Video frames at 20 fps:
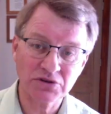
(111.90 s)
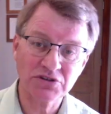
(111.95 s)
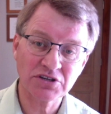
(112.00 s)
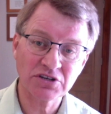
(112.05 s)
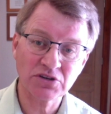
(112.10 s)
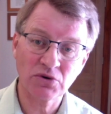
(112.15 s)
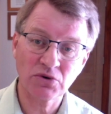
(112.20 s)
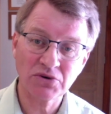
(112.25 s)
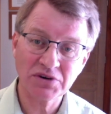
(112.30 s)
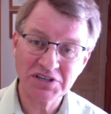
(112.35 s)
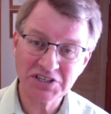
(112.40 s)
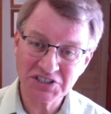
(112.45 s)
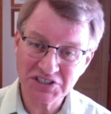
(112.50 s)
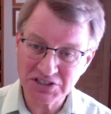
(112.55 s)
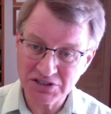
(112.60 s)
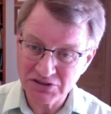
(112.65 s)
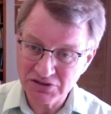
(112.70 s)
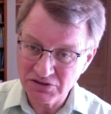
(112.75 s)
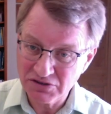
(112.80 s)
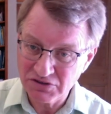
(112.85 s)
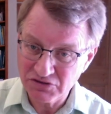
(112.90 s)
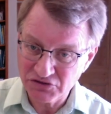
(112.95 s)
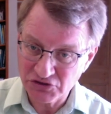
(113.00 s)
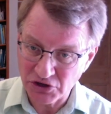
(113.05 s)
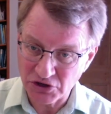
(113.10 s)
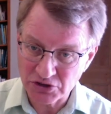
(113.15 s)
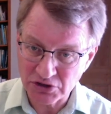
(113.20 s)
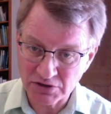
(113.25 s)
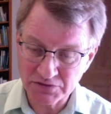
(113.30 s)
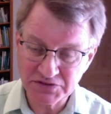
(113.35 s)
at the noise,
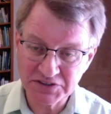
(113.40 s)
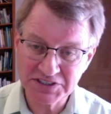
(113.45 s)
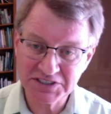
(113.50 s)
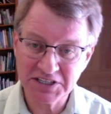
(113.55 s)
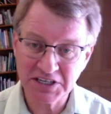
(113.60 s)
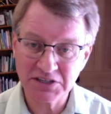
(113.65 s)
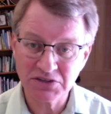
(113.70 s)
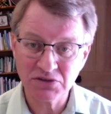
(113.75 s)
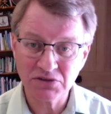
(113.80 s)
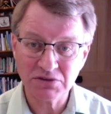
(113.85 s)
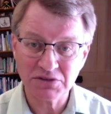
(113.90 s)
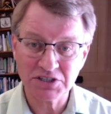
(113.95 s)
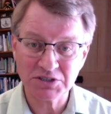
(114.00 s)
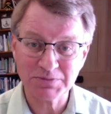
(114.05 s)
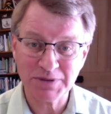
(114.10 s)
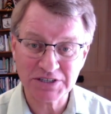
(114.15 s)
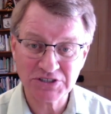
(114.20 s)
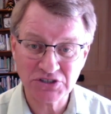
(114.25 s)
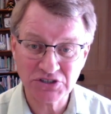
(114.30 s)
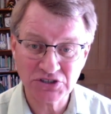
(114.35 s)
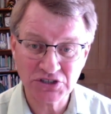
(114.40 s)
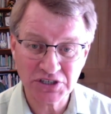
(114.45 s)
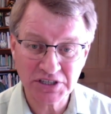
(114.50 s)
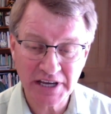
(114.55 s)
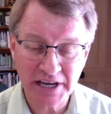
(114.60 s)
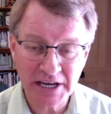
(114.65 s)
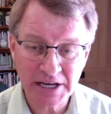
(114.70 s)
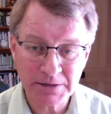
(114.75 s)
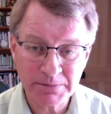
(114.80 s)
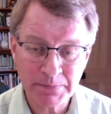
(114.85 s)
turn off the signal as much as you
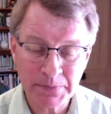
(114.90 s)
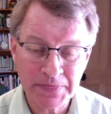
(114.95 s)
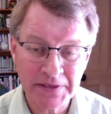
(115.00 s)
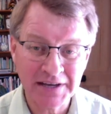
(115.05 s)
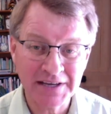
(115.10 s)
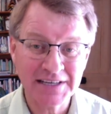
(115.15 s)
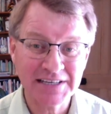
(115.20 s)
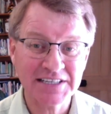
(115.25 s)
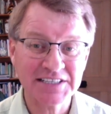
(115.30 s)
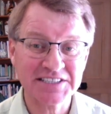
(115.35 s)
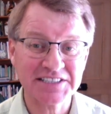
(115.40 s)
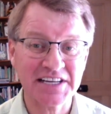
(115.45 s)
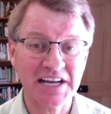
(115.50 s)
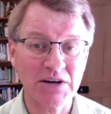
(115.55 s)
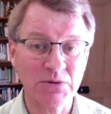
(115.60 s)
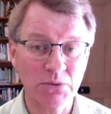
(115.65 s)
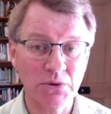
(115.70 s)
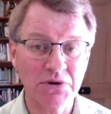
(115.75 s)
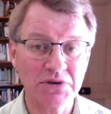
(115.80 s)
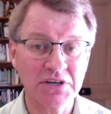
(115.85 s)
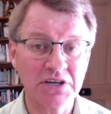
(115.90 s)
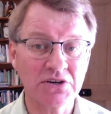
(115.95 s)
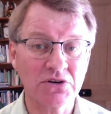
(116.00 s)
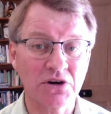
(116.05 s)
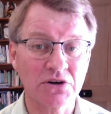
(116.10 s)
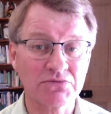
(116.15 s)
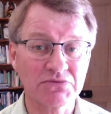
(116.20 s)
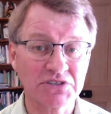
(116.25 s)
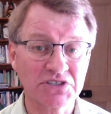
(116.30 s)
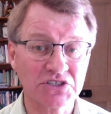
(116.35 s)
can, start working
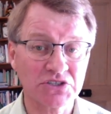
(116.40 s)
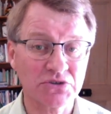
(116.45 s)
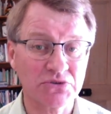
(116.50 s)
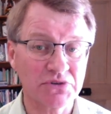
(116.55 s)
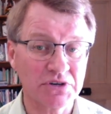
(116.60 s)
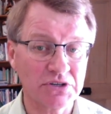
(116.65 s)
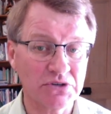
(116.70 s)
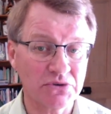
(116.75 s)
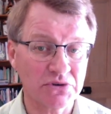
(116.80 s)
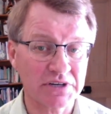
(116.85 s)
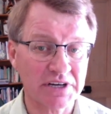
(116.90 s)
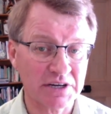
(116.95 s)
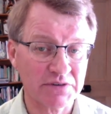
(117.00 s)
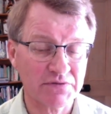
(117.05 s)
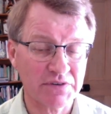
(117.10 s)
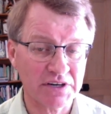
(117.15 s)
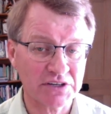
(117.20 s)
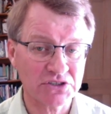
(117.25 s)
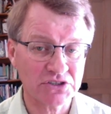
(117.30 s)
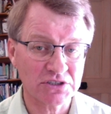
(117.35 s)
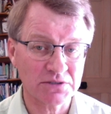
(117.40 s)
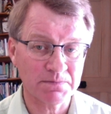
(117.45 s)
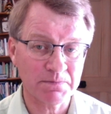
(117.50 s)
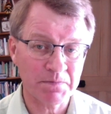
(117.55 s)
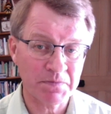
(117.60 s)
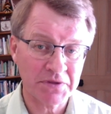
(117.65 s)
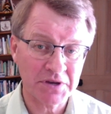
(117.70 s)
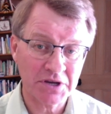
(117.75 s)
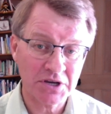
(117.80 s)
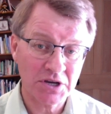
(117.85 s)
on restoring your gut function.
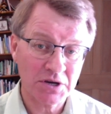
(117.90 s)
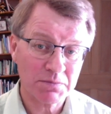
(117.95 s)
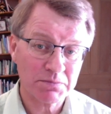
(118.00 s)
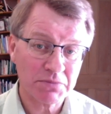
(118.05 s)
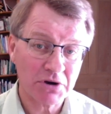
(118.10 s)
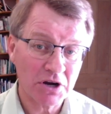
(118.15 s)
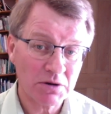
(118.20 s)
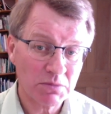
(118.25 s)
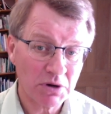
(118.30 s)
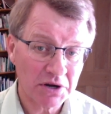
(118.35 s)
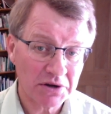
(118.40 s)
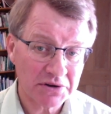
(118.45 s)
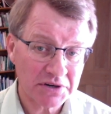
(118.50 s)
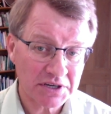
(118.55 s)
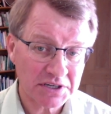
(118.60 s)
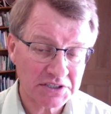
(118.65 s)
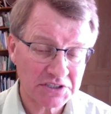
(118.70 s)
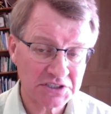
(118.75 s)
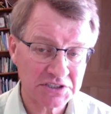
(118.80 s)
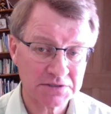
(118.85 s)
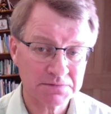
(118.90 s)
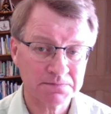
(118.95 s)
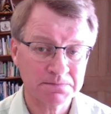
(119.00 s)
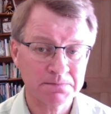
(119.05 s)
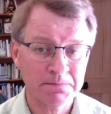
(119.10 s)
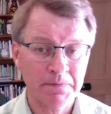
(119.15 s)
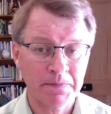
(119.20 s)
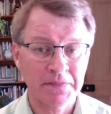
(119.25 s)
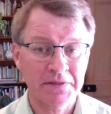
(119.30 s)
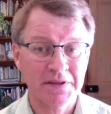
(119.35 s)
Probiotics,
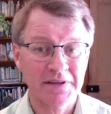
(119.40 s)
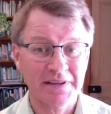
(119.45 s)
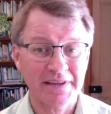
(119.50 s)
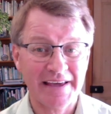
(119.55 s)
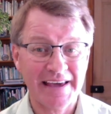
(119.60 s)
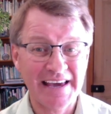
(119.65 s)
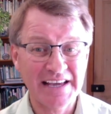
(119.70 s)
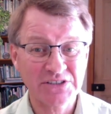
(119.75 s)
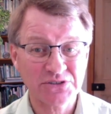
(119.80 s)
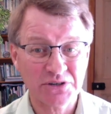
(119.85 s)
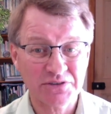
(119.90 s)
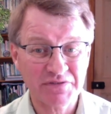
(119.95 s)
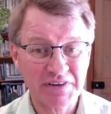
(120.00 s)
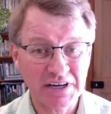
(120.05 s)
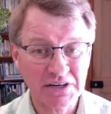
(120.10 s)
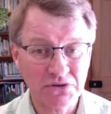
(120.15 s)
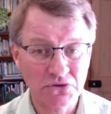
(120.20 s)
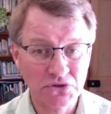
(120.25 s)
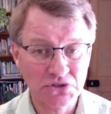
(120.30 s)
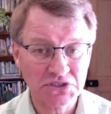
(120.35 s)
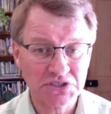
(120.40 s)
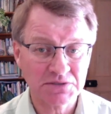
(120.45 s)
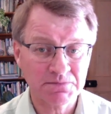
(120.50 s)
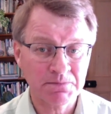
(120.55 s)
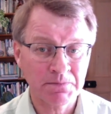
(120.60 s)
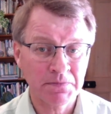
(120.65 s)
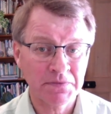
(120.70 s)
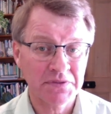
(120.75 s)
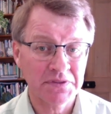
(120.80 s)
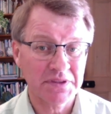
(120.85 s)
antifungals,
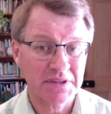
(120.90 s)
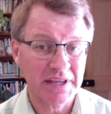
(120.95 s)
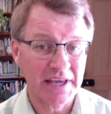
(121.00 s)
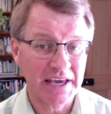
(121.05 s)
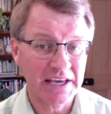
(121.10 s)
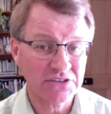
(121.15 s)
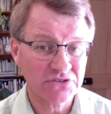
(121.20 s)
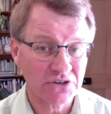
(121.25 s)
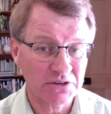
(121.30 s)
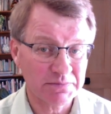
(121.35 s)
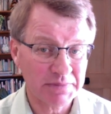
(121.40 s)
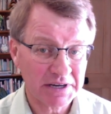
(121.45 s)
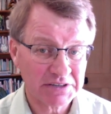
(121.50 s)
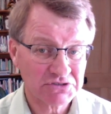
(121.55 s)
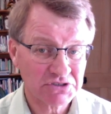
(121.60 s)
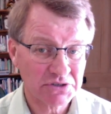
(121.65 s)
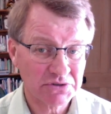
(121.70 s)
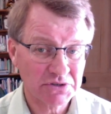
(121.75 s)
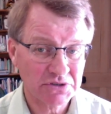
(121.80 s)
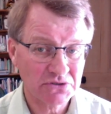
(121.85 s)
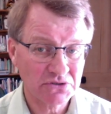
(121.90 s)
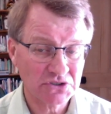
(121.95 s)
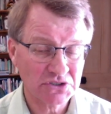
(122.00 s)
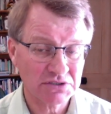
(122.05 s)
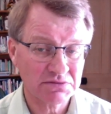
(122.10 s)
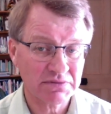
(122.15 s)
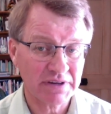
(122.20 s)
antibacterials,